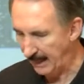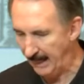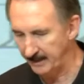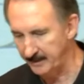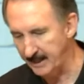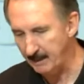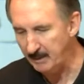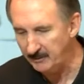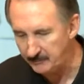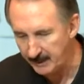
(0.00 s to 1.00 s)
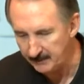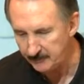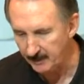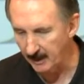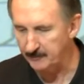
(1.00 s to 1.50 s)
at a time. He's
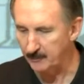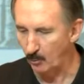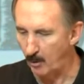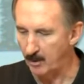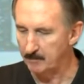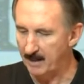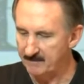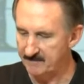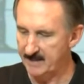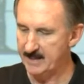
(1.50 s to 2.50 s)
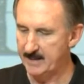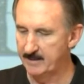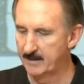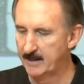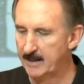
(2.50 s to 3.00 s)
teaching us to walk by faith.
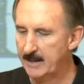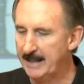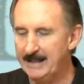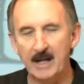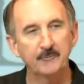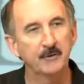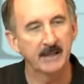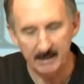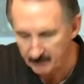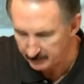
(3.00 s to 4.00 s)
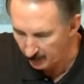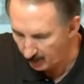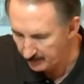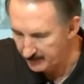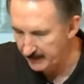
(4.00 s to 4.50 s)
He doesn't give us
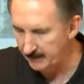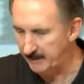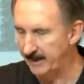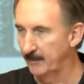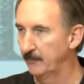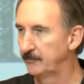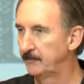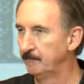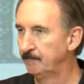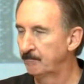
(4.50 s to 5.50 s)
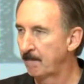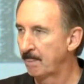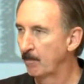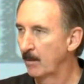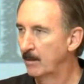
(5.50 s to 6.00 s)
all the details.
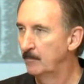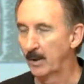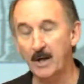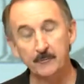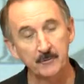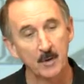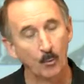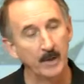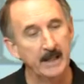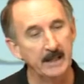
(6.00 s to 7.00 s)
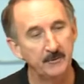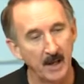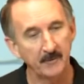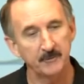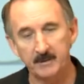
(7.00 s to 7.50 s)
Because when He
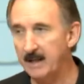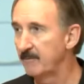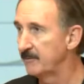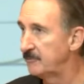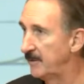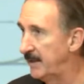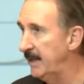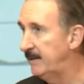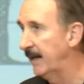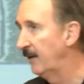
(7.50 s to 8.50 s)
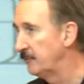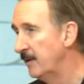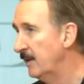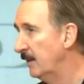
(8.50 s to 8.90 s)
doesn't give us the details,